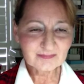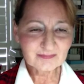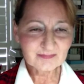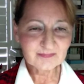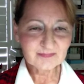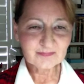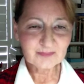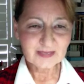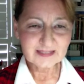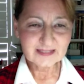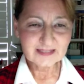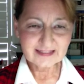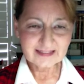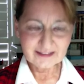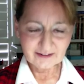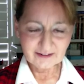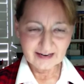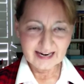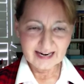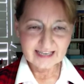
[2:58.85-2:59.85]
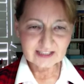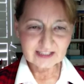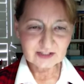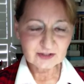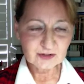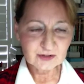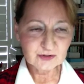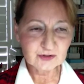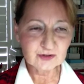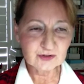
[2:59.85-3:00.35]
But their
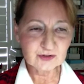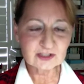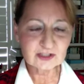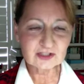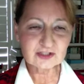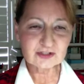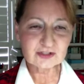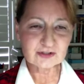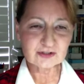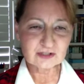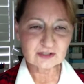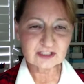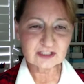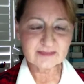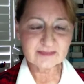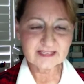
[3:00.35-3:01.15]
attitude, you can choose to be